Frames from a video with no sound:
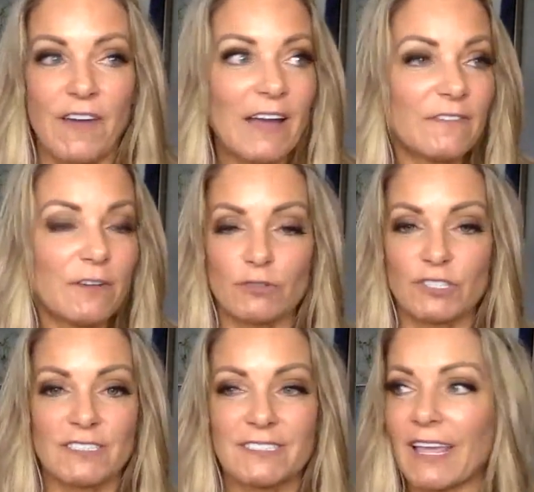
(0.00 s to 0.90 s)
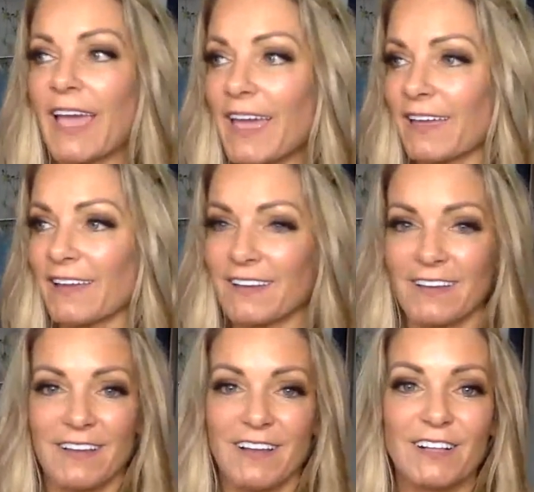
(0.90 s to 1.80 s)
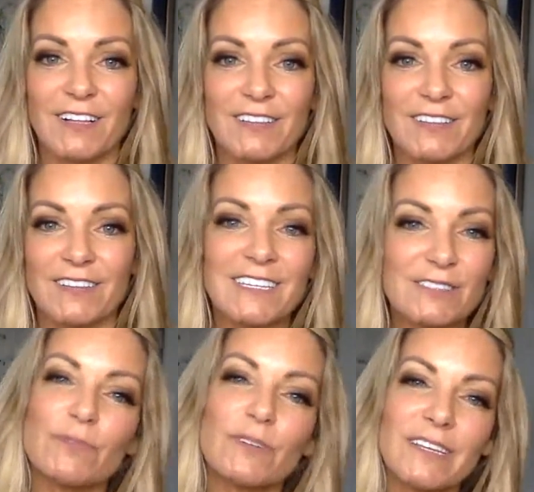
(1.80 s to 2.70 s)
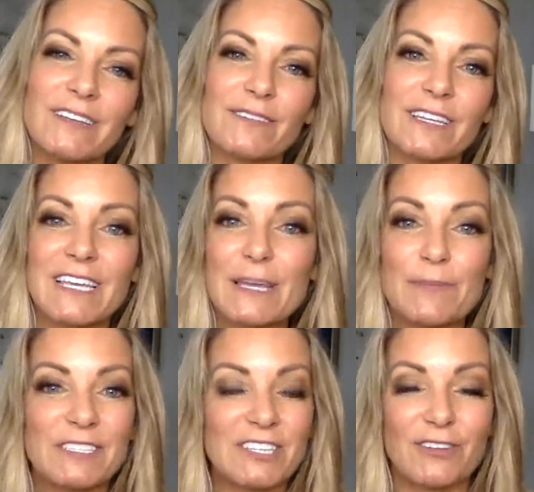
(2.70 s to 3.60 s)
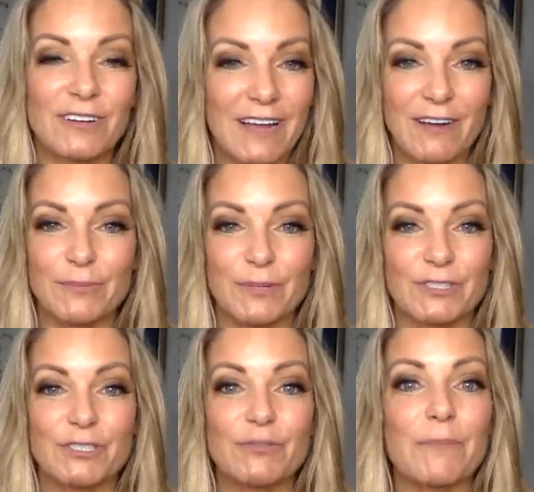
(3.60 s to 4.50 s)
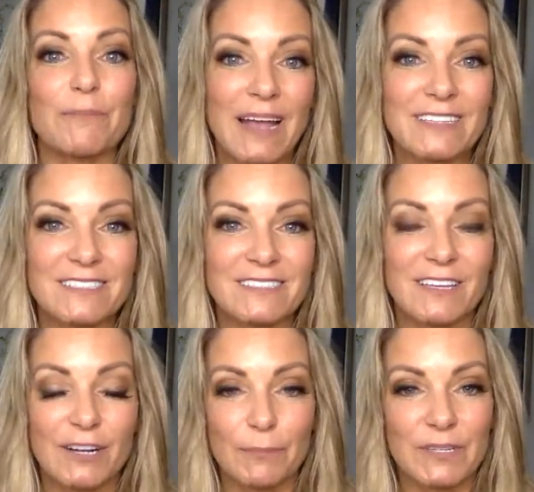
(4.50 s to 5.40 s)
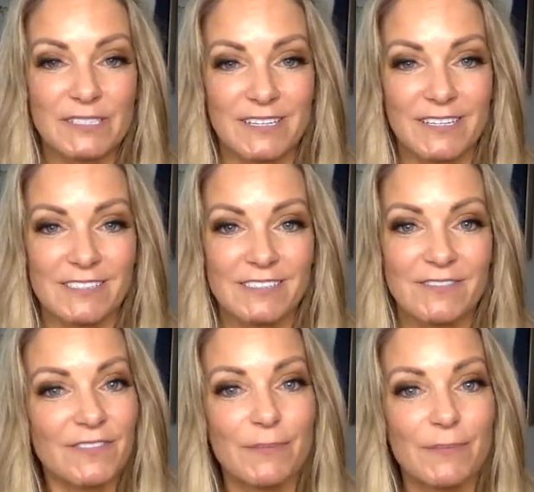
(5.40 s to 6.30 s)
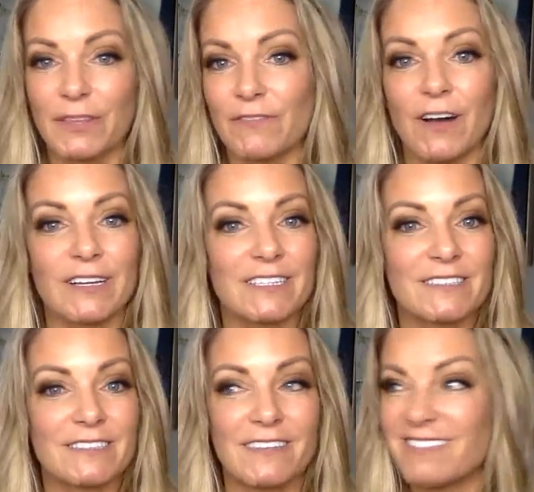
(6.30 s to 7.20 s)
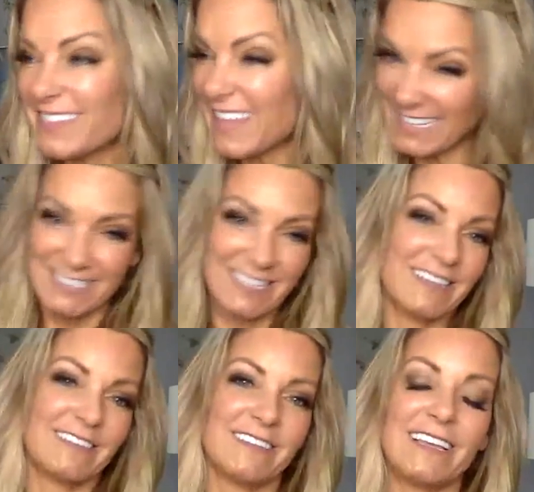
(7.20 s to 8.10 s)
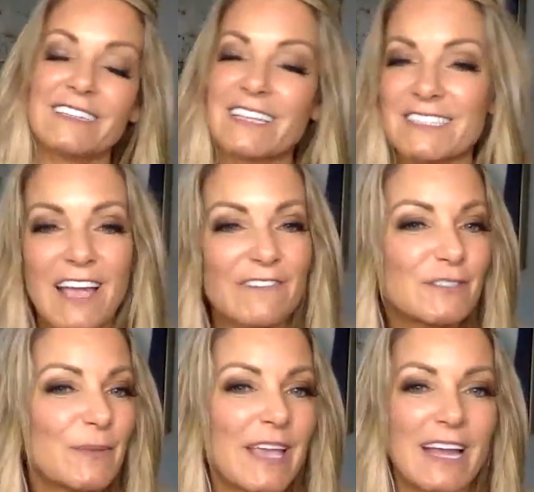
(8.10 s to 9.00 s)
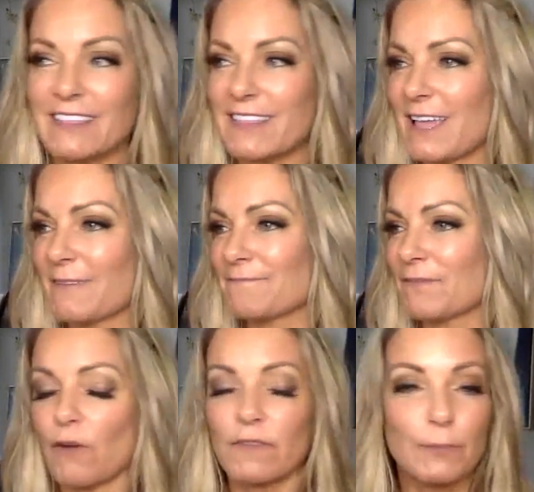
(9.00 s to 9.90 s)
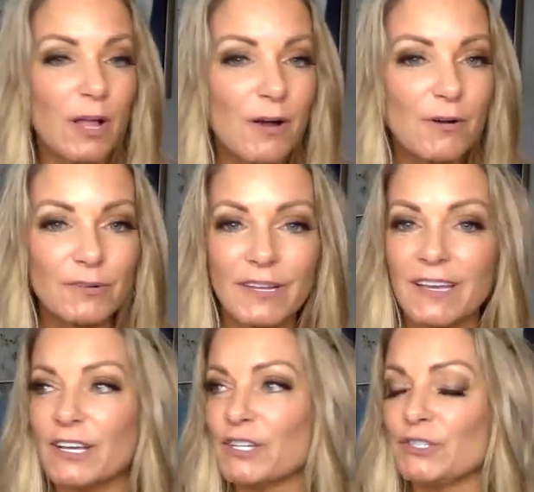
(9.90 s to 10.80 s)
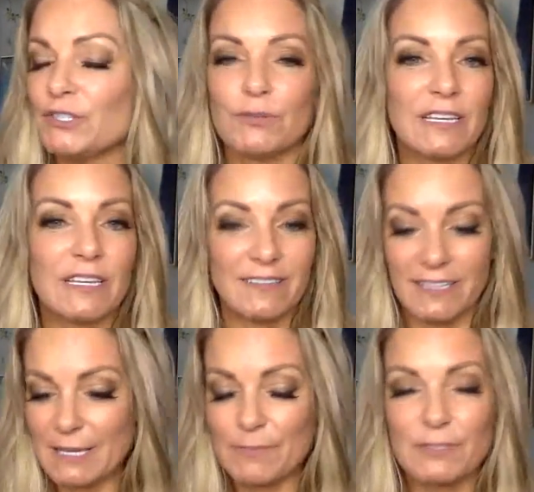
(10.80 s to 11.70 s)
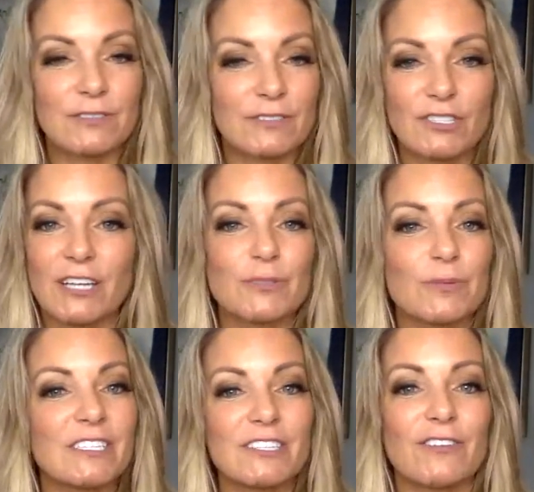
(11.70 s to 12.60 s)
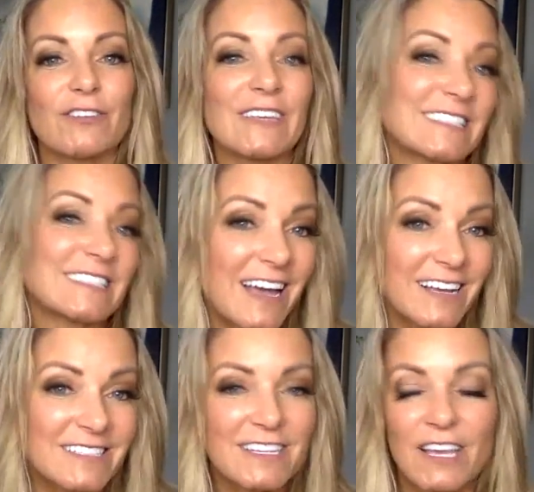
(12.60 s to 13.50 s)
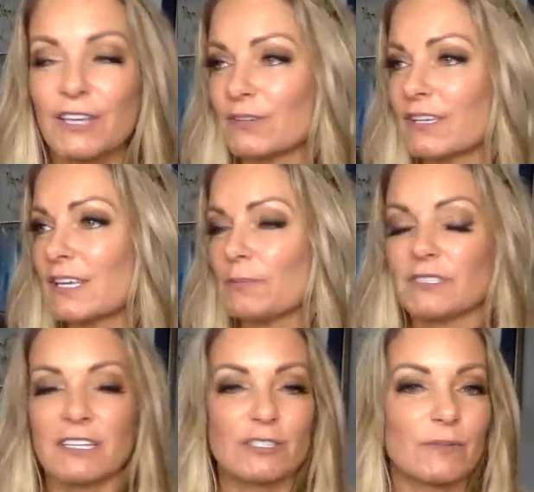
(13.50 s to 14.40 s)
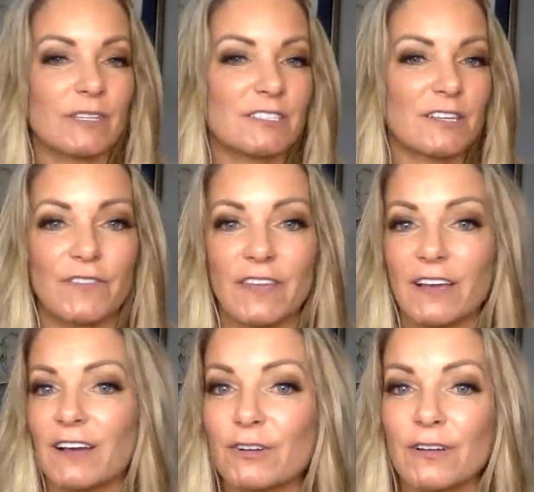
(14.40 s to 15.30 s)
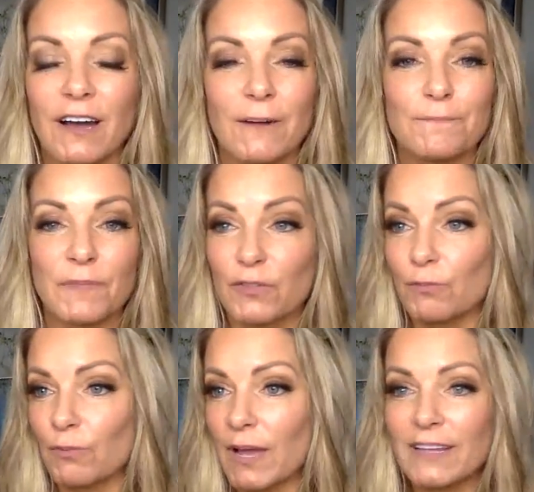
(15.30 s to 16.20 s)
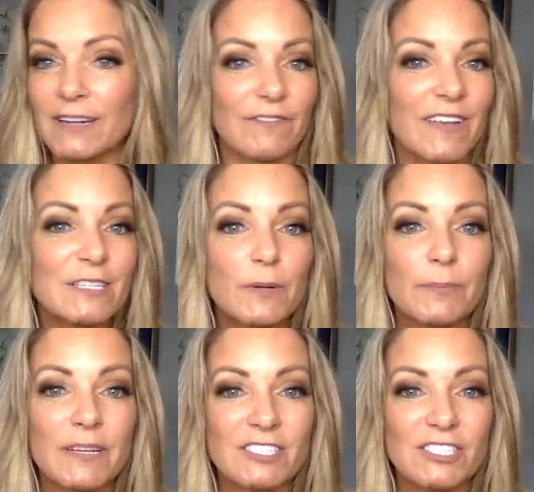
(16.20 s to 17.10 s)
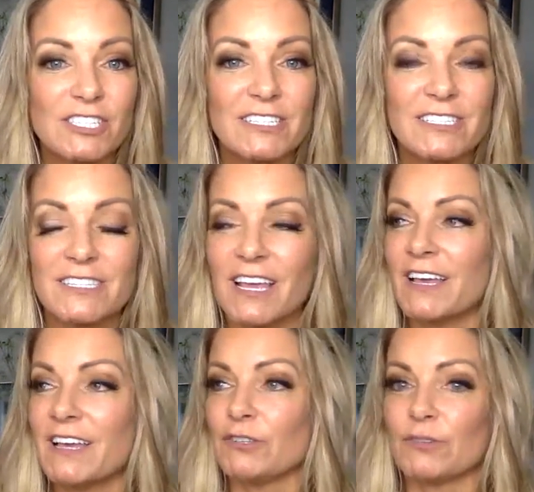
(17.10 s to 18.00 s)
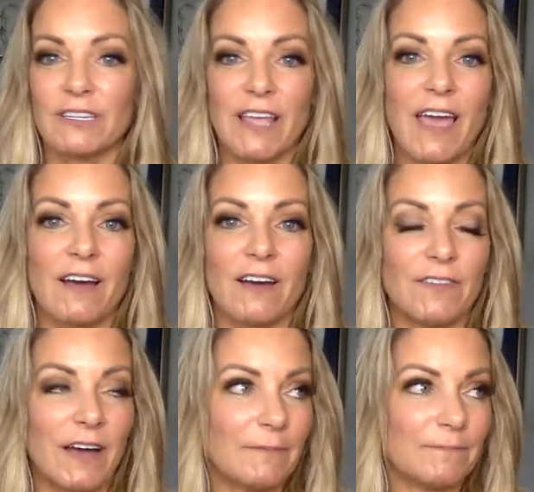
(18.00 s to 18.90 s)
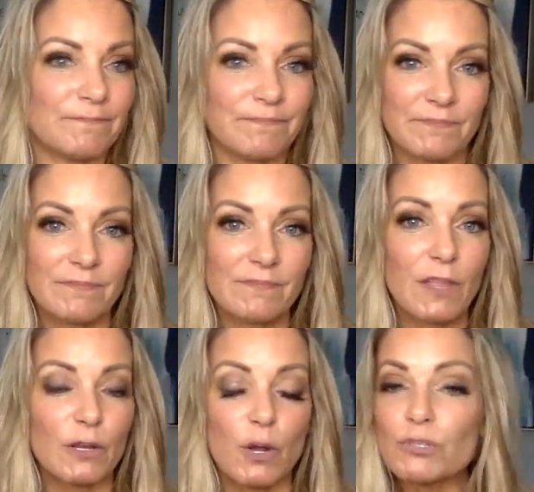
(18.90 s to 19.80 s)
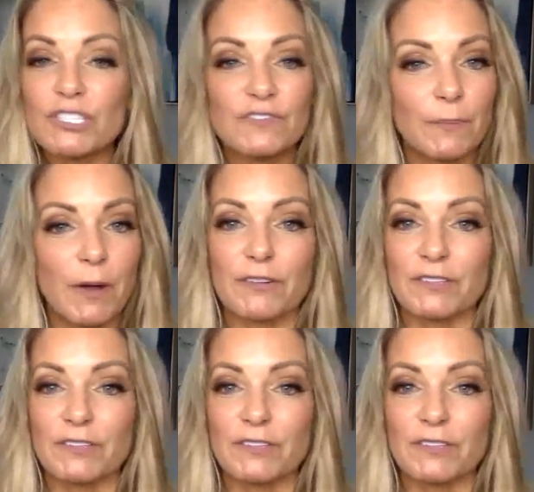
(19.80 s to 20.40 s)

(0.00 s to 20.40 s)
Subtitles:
5 coaches saying, hey, let's really keep each other accountable to do our best in our business for the month of August. That's it. It doesn't have to be anything overblown. You can keep in touch with each other via text. You can keep in touch with each other via a thread and Facebook messages. You can have coaches from